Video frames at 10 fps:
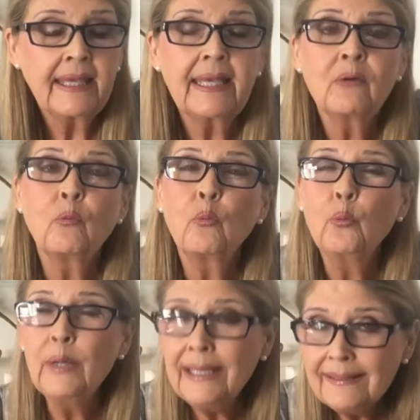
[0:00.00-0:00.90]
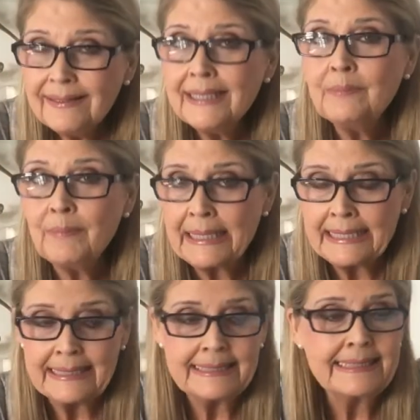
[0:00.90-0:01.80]
It really
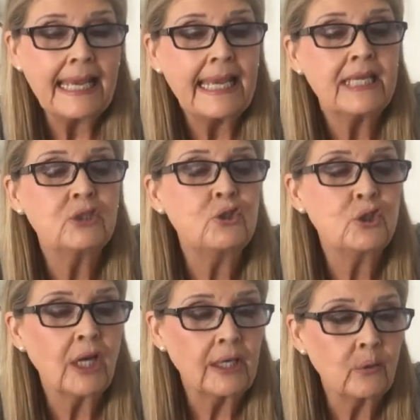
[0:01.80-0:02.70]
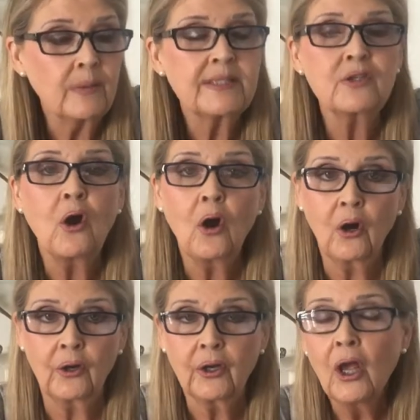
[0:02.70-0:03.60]
means a generous
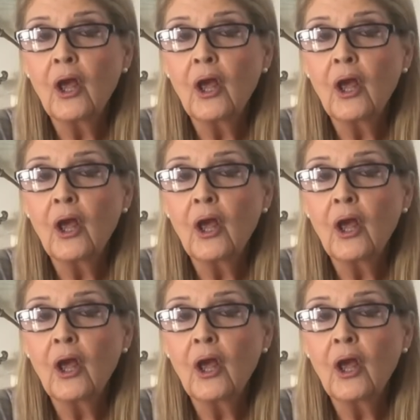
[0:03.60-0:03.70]
heart.